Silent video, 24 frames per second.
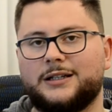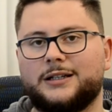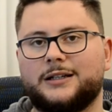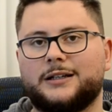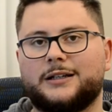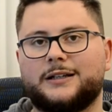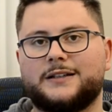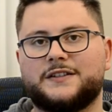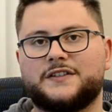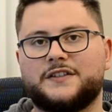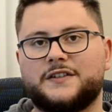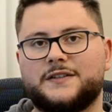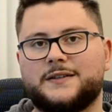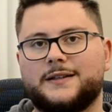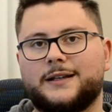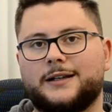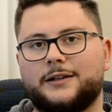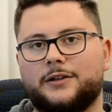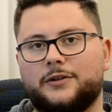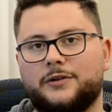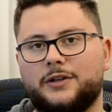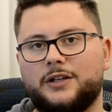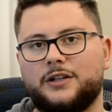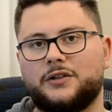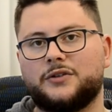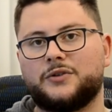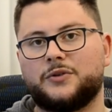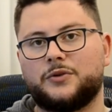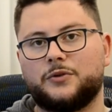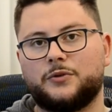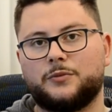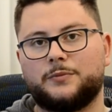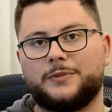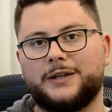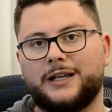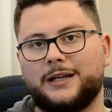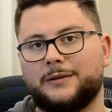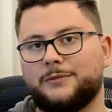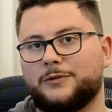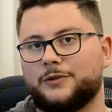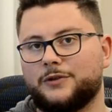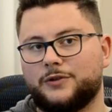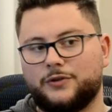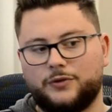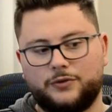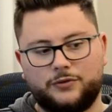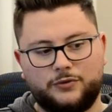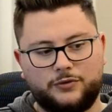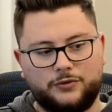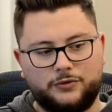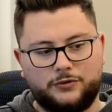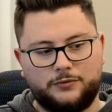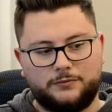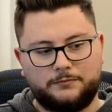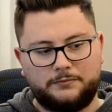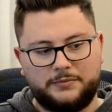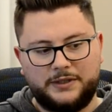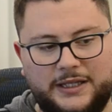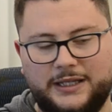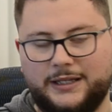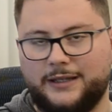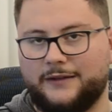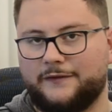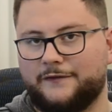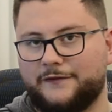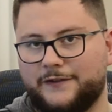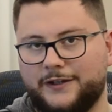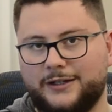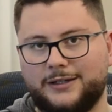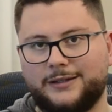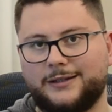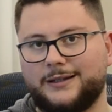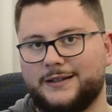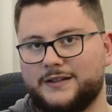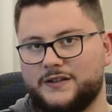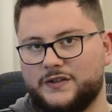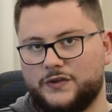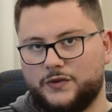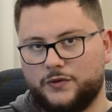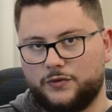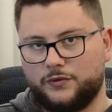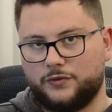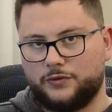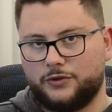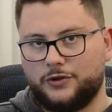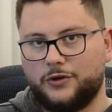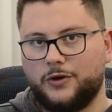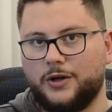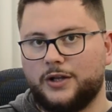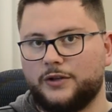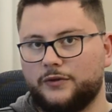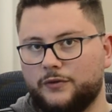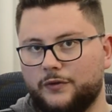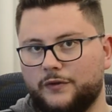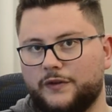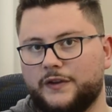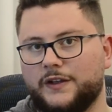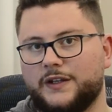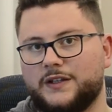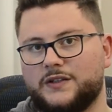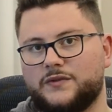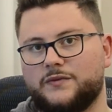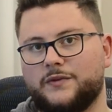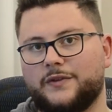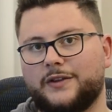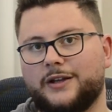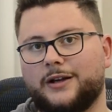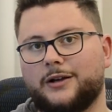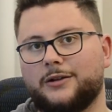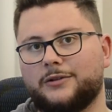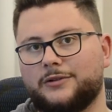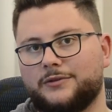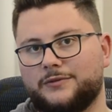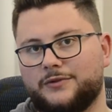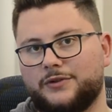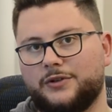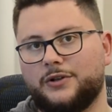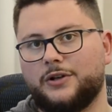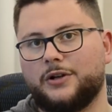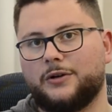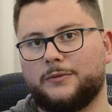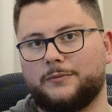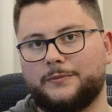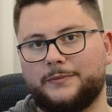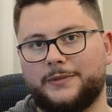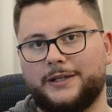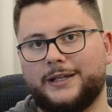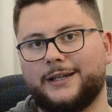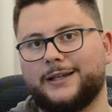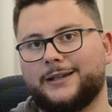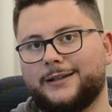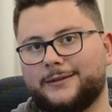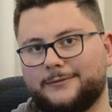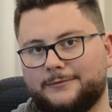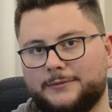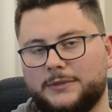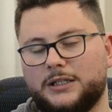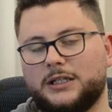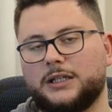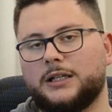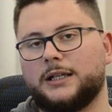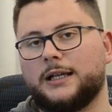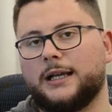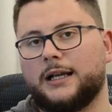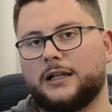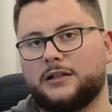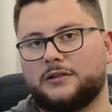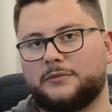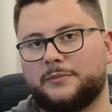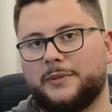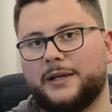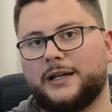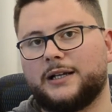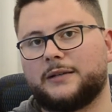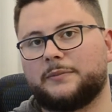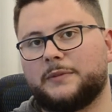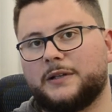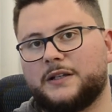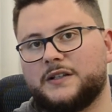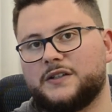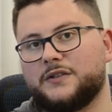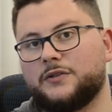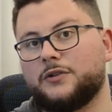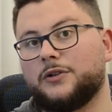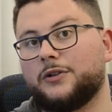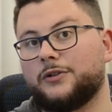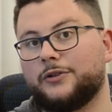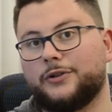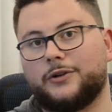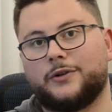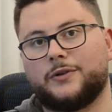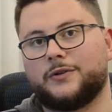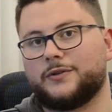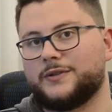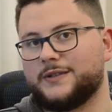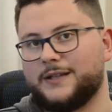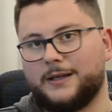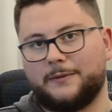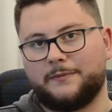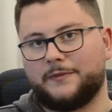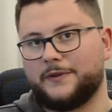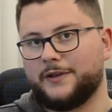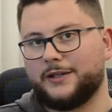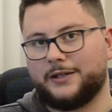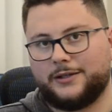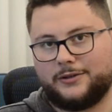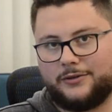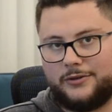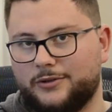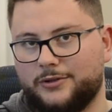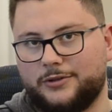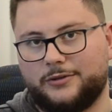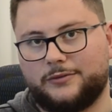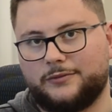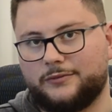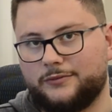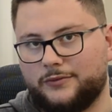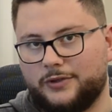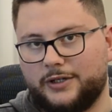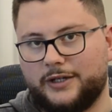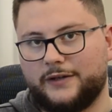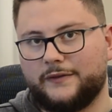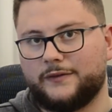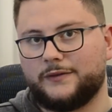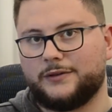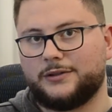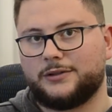It's just that you need to be able to be fearless to go and do things without, being held back because you don't know something or whatever.